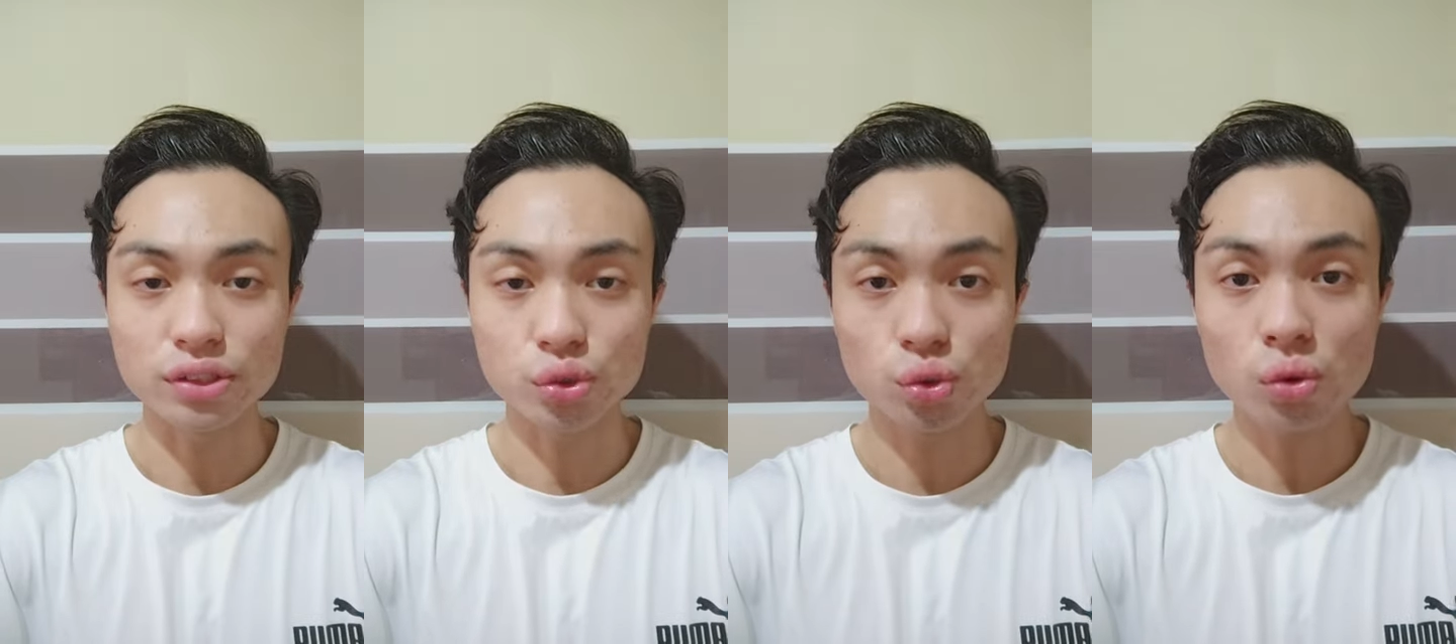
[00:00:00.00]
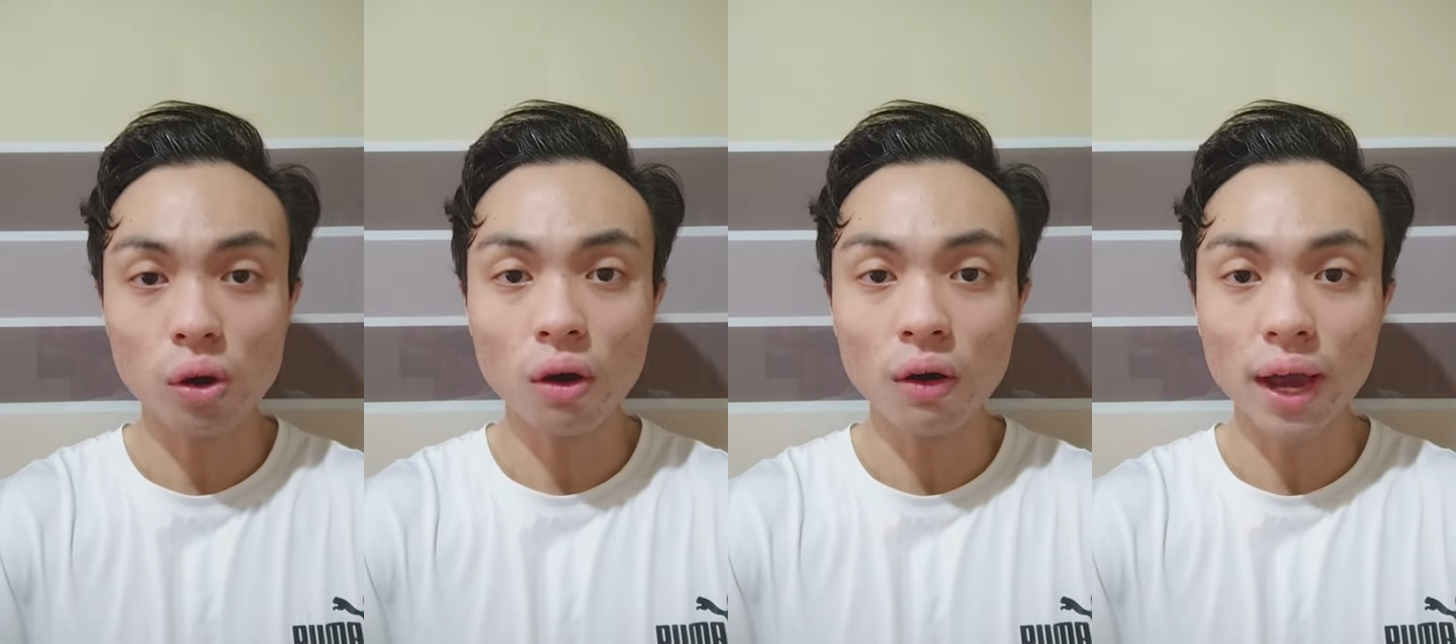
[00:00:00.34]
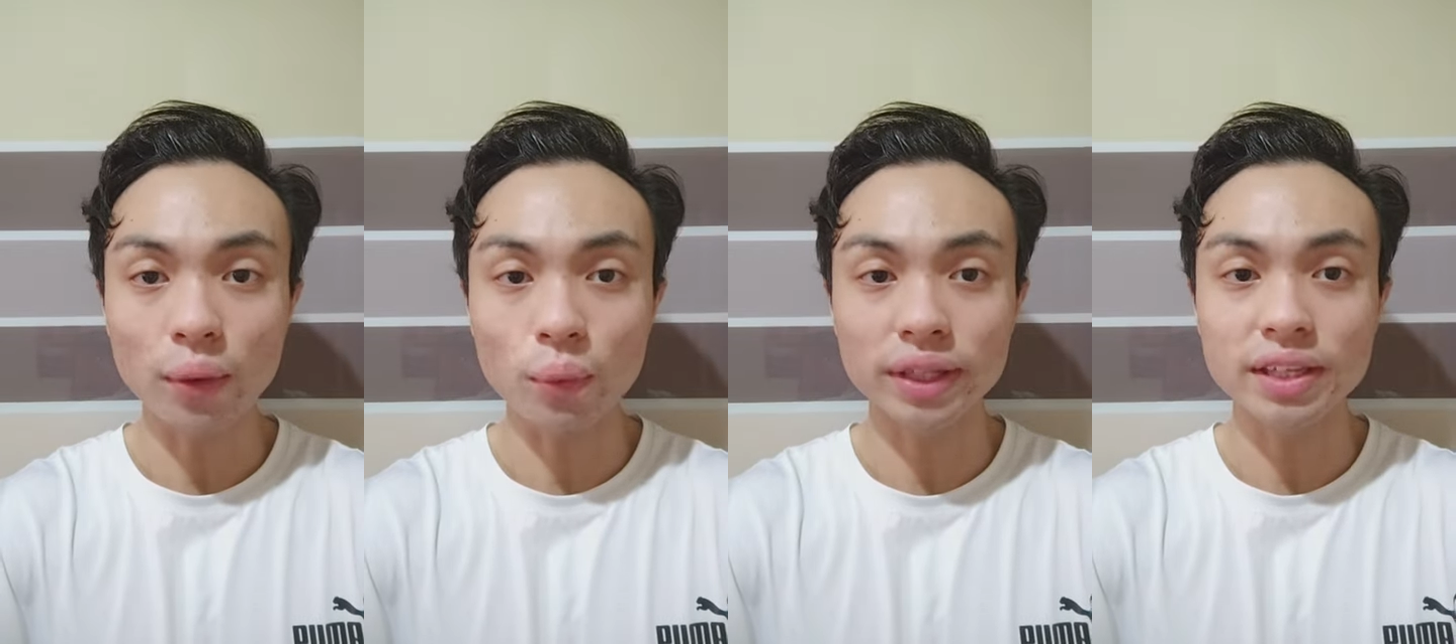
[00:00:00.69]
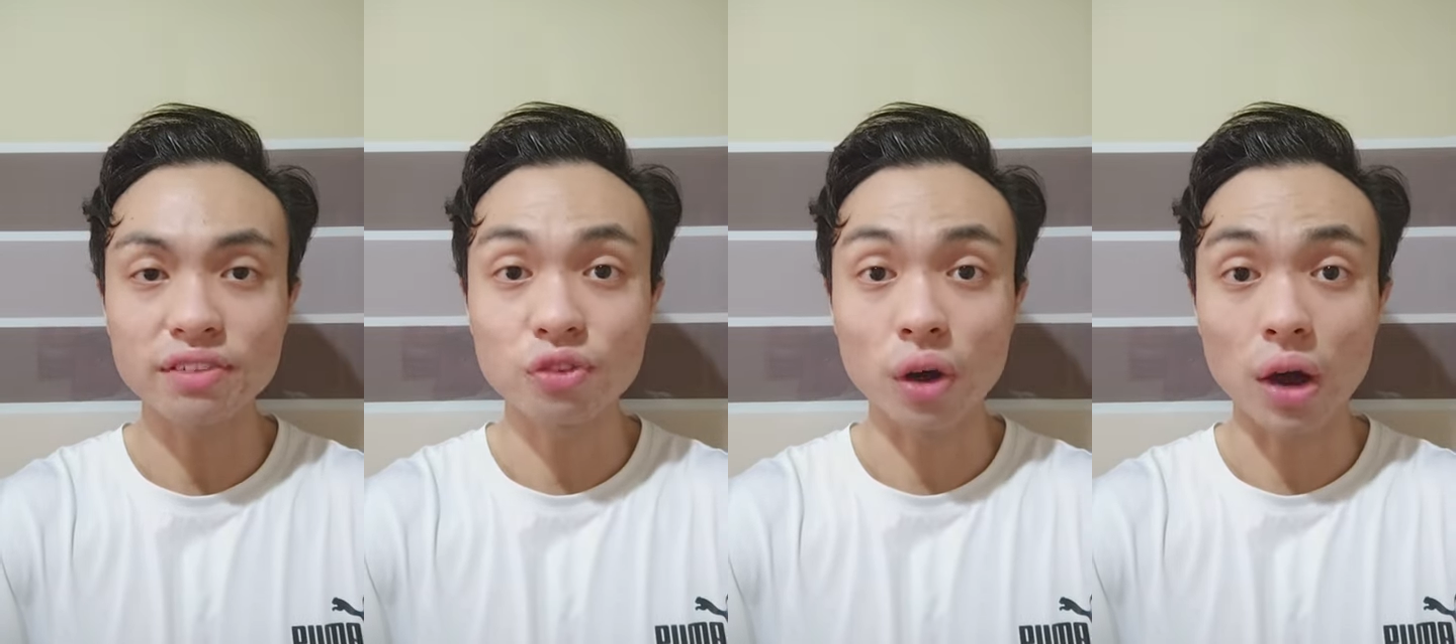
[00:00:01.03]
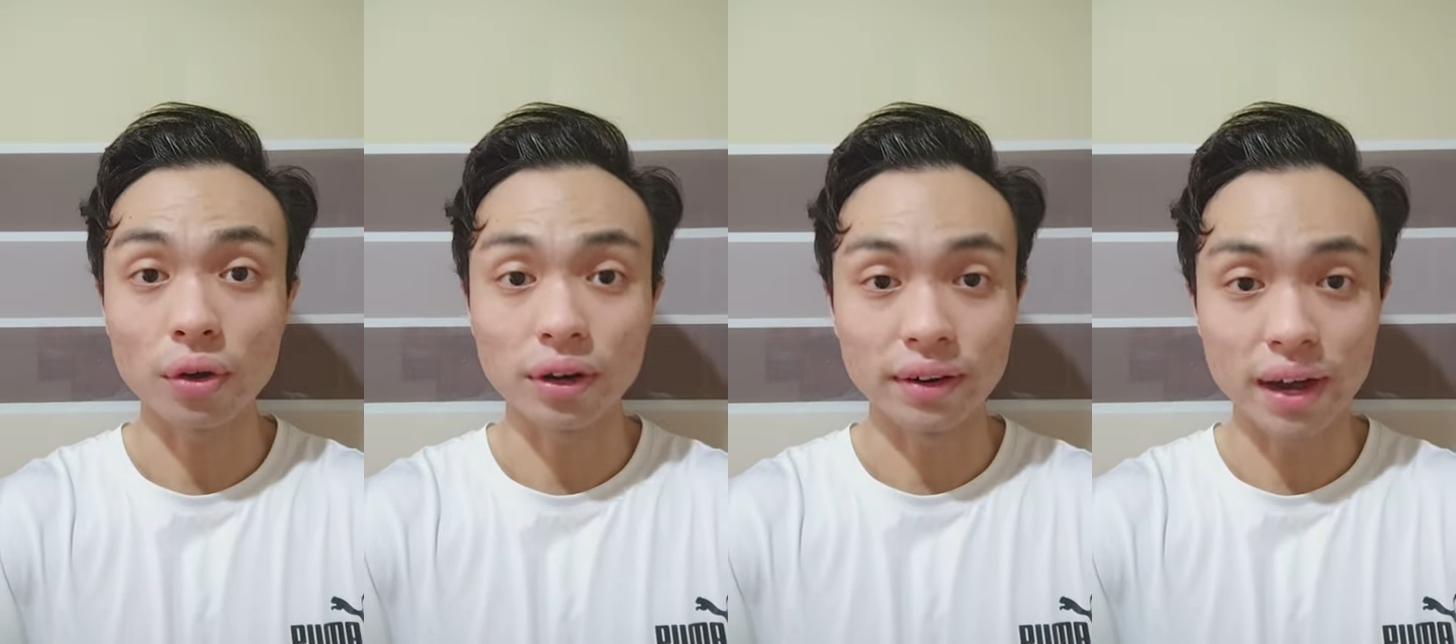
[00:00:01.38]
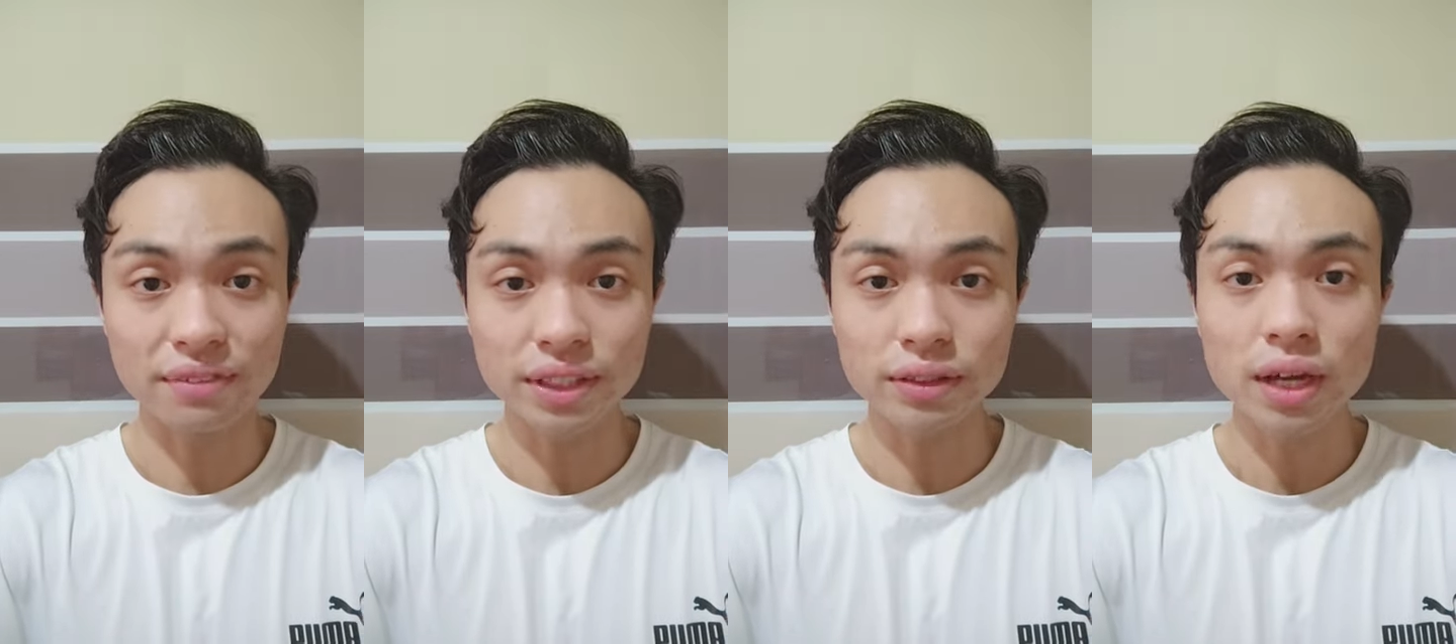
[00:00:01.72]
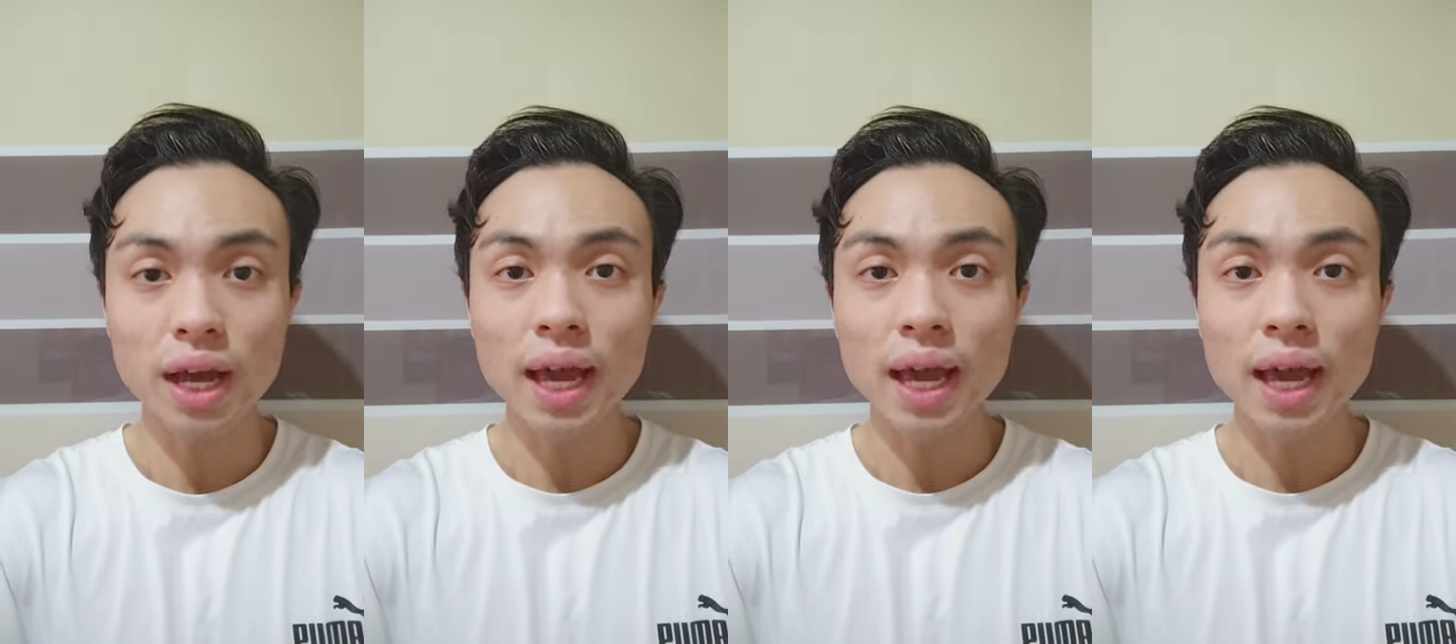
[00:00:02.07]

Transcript: school hall and waiting for our arrival.